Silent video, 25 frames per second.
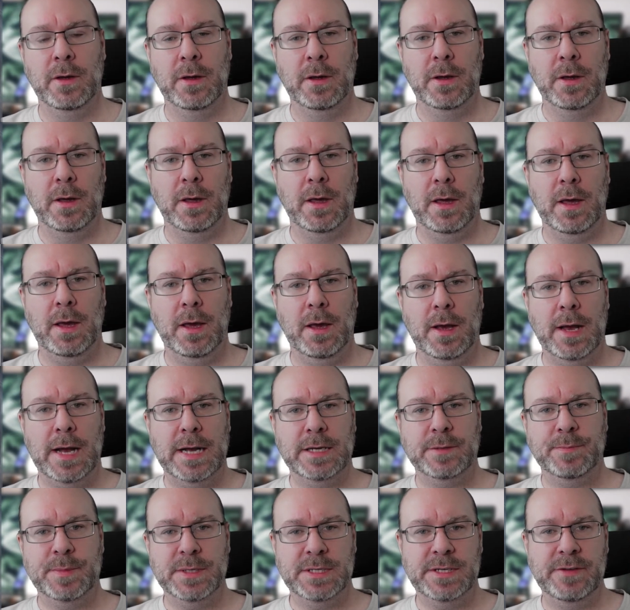a
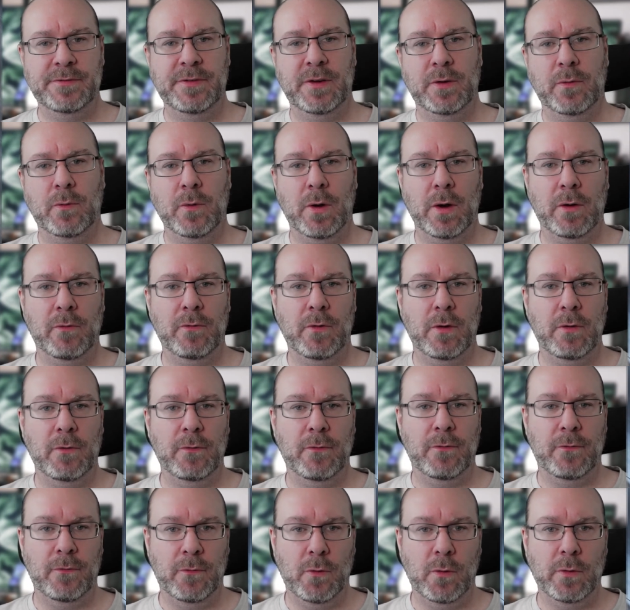specific workflow
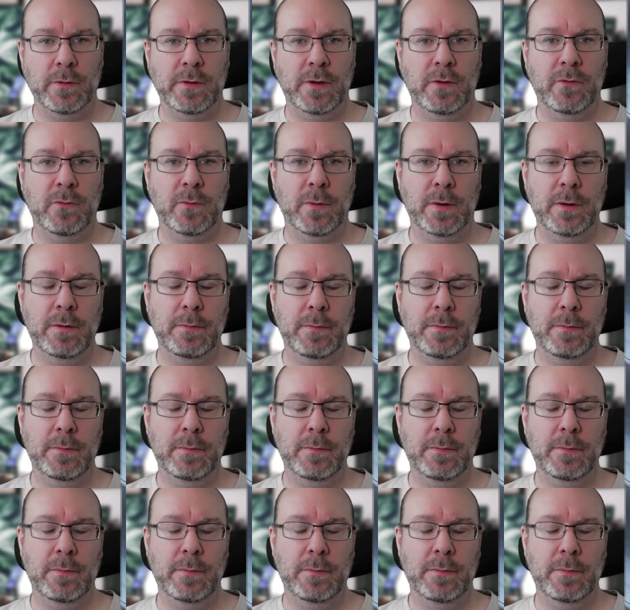for this one,